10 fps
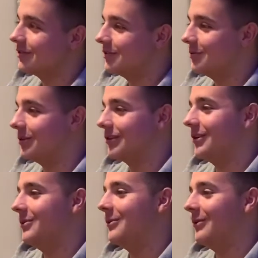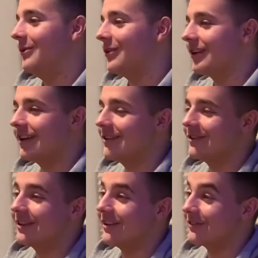Well, I don't know, what would I get
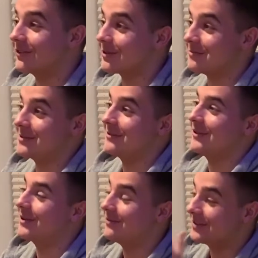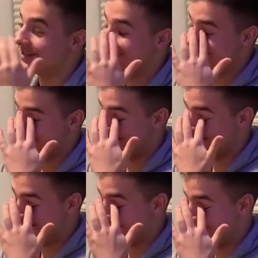your dad for Christmas if I got for Secret Santa?